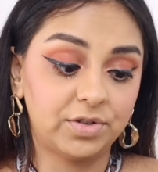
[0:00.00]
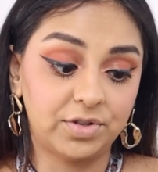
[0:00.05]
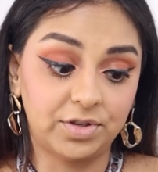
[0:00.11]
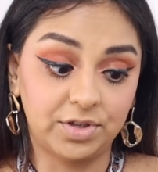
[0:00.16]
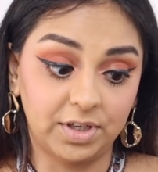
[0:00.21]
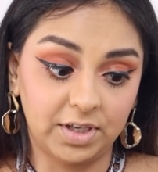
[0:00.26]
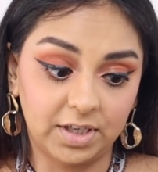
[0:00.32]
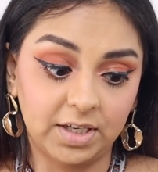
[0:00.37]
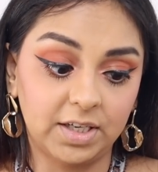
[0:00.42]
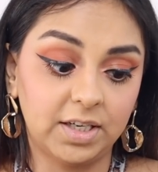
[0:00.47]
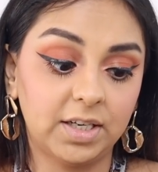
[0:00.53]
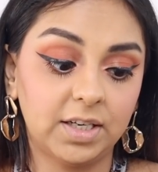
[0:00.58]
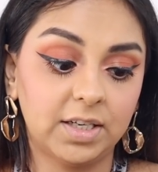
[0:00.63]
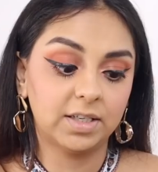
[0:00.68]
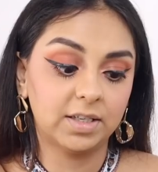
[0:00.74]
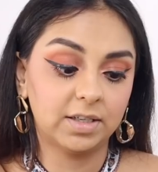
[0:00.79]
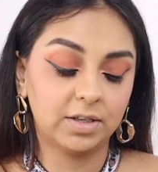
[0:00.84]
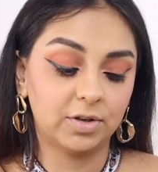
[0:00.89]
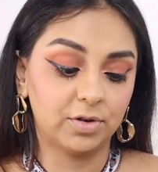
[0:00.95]
really
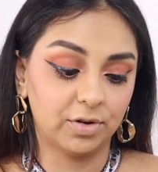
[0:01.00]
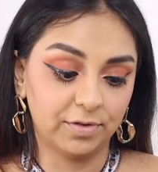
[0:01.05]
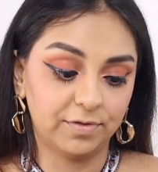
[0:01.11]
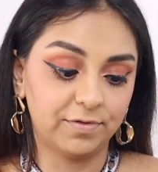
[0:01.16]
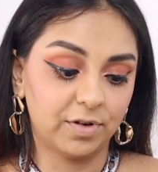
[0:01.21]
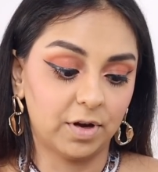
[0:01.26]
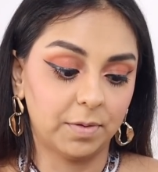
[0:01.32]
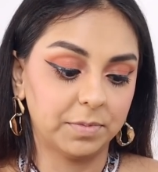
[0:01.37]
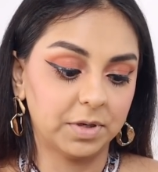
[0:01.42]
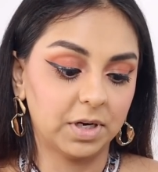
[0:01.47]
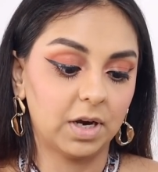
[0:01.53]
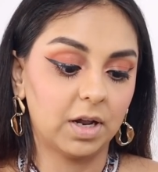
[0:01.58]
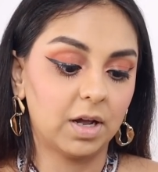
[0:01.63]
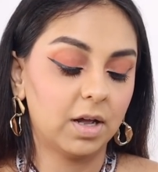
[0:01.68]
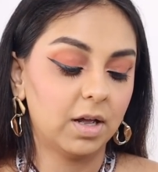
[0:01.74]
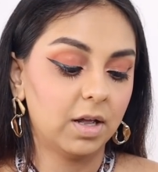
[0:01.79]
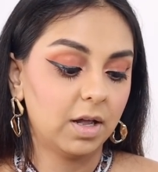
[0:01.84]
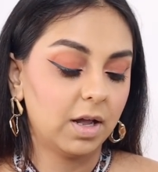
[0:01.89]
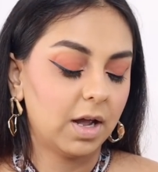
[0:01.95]
good
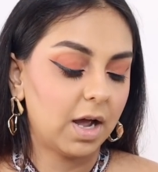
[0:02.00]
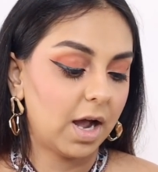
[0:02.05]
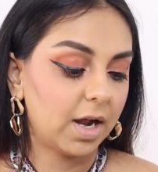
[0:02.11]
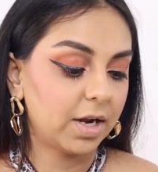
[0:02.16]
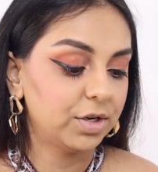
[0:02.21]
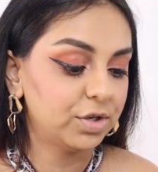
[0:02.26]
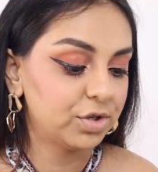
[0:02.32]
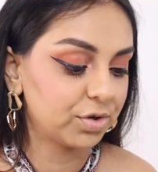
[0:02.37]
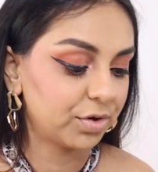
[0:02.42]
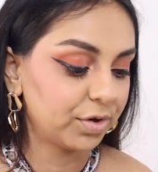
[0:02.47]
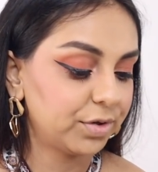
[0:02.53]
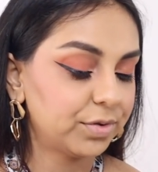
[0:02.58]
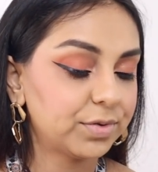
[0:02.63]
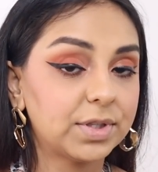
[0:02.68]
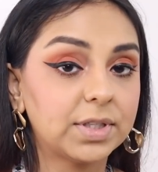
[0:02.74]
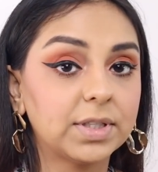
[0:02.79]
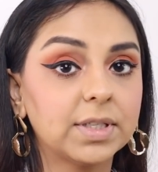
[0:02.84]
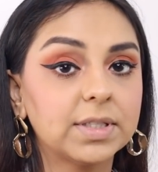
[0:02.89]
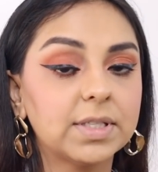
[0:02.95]
formula. I enjoy
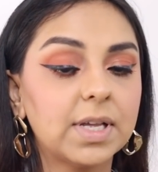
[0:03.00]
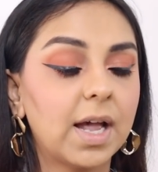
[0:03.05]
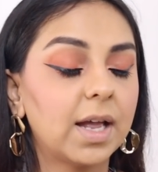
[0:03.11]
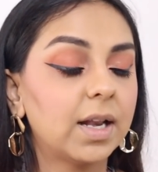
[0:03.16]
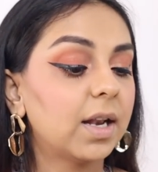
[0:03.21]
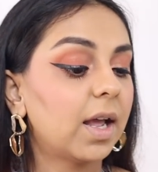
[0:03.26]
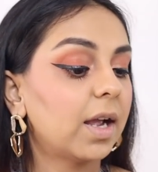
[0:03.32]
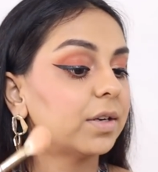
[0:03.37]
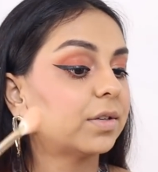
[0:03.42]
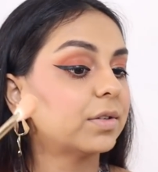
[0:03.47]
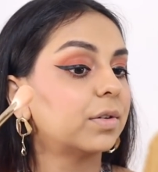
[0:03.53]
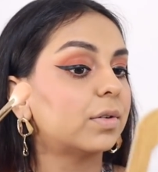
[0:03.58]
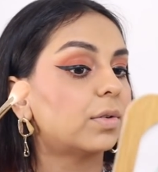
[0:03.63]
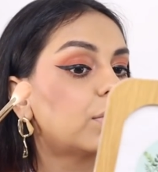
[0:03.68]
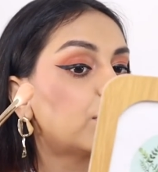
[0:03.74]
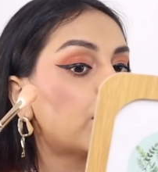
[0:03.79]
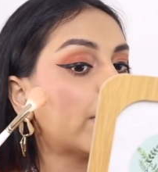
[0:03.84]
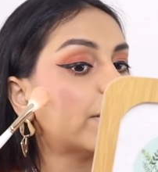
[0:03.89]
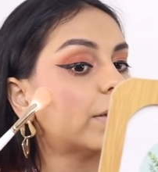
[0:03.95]
using this highlighter
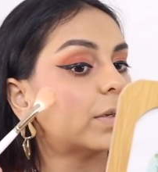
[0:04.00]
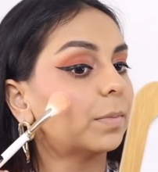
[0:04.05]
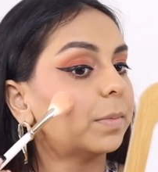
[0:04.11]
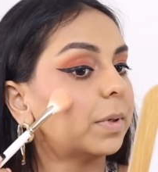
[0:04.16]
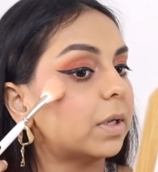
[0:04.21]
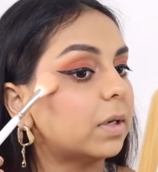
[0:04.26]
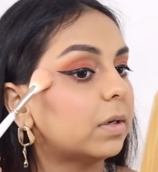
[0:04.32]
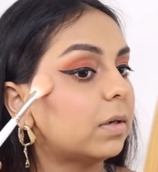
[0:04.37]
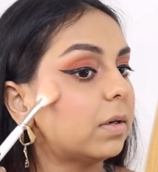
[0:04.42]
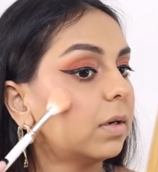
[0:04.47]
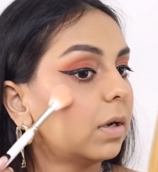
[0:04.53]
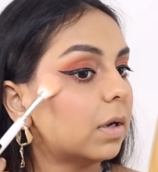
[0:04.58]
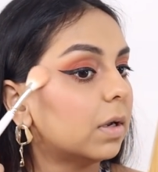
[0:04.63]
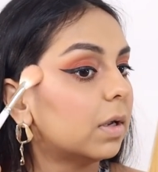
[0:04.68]
quite a bit.